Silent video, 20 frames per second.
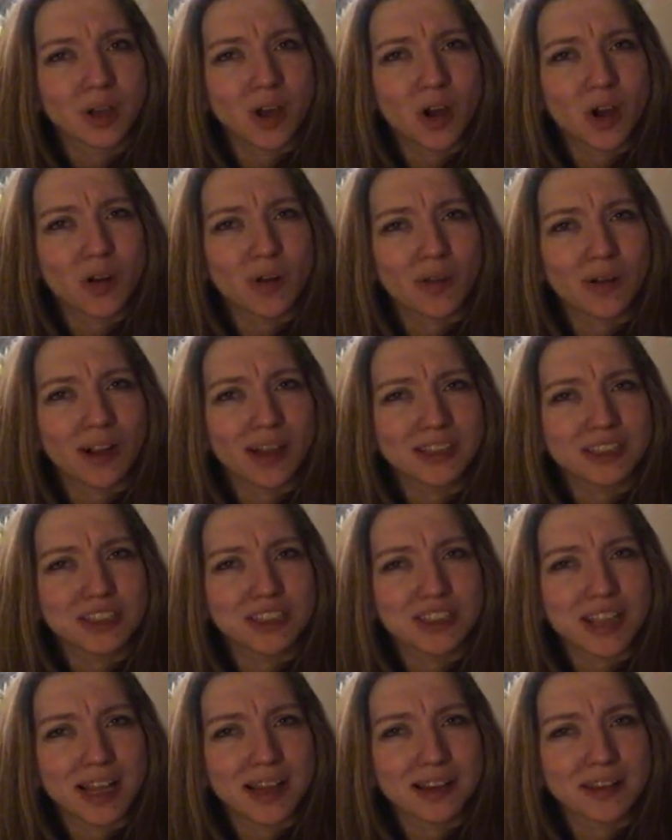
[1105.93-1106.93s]
oh, I
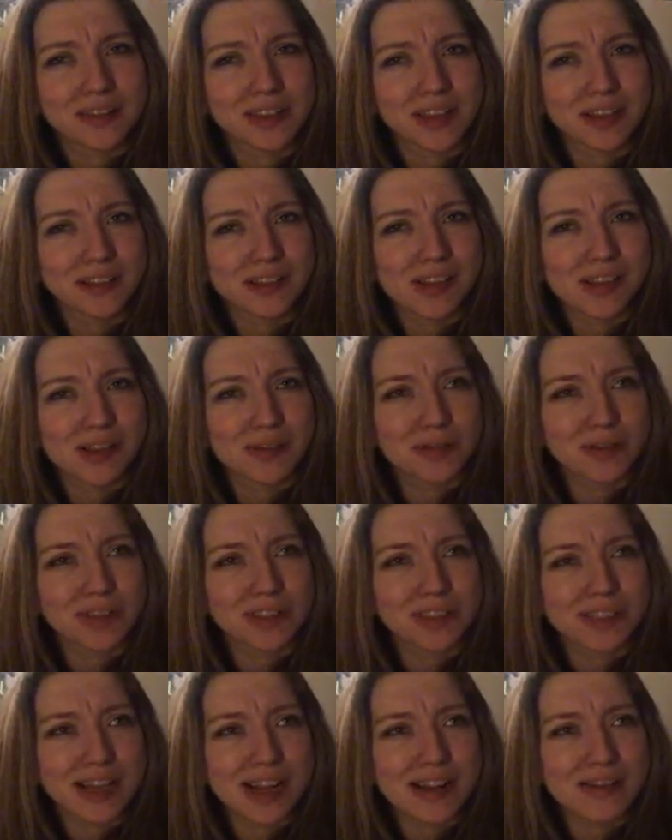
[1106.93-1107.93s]
just kind of think like what
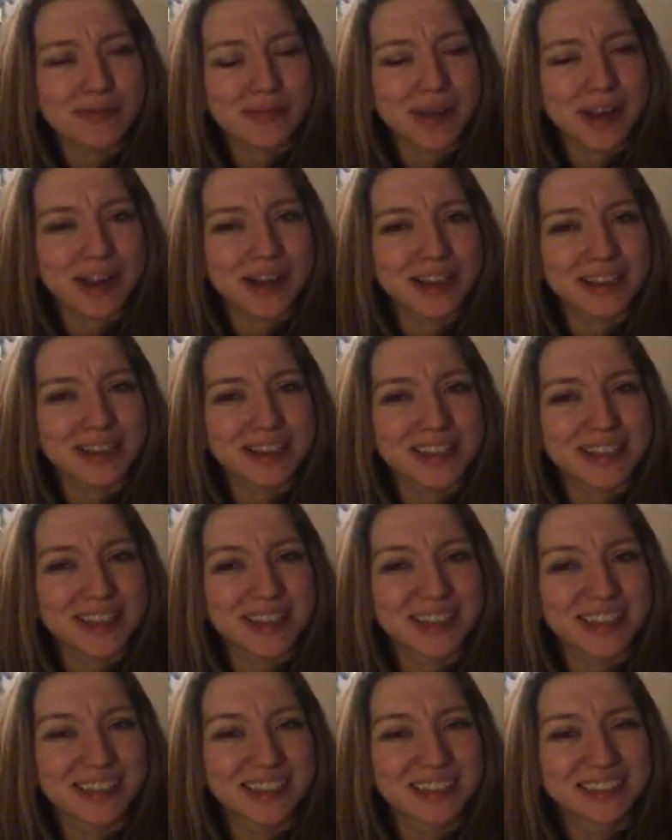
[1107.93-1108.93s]
the Native Americans
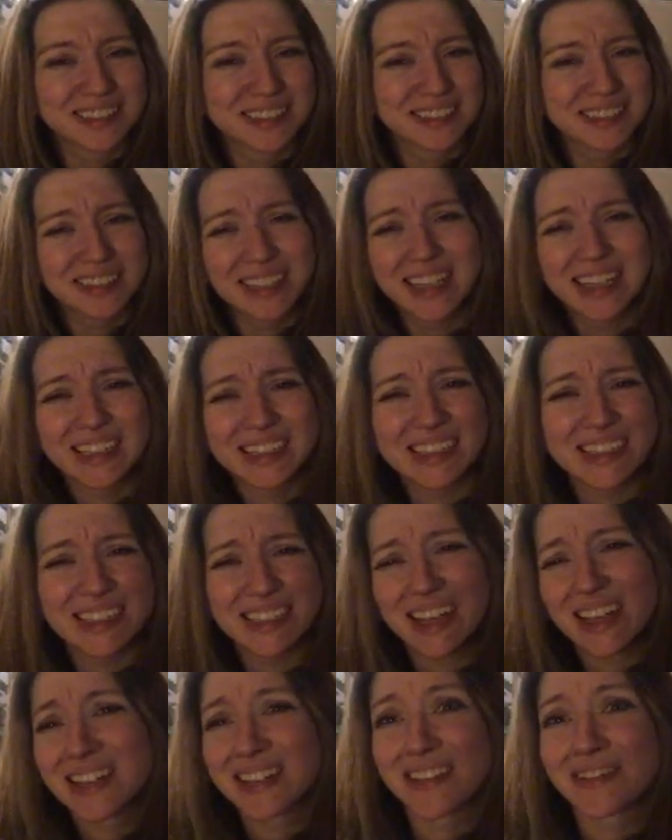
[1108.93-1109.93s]
think, like
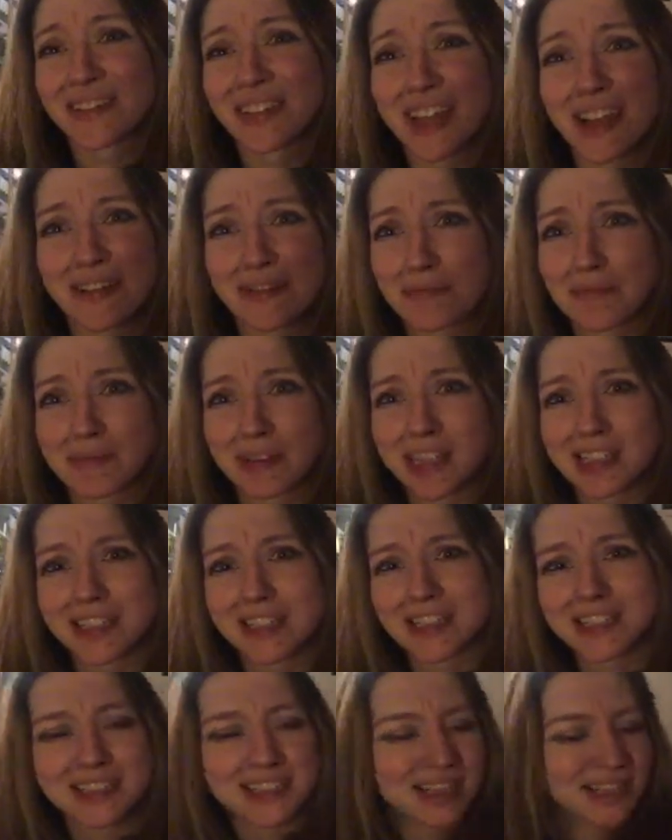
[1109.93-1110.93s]
as if that makes
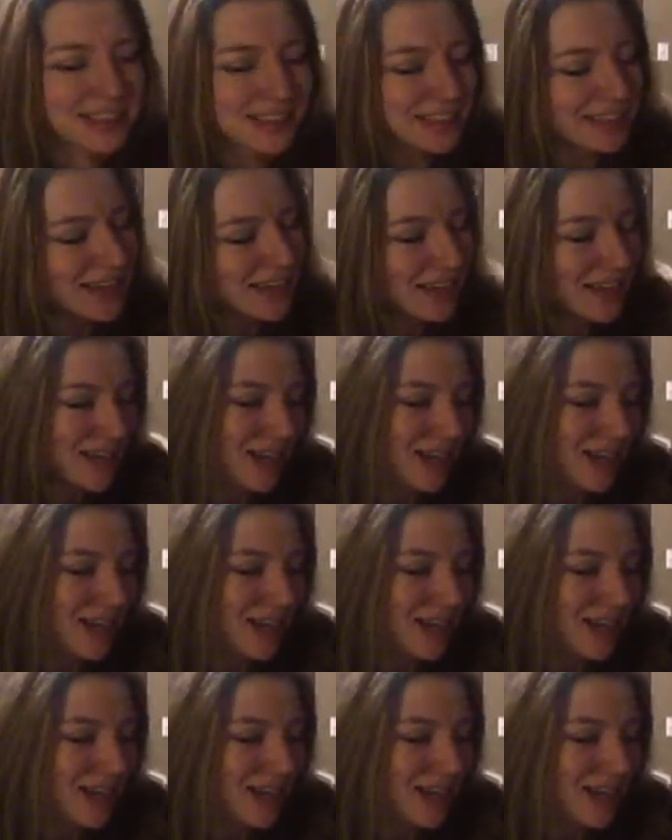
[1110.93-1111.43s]
any sense.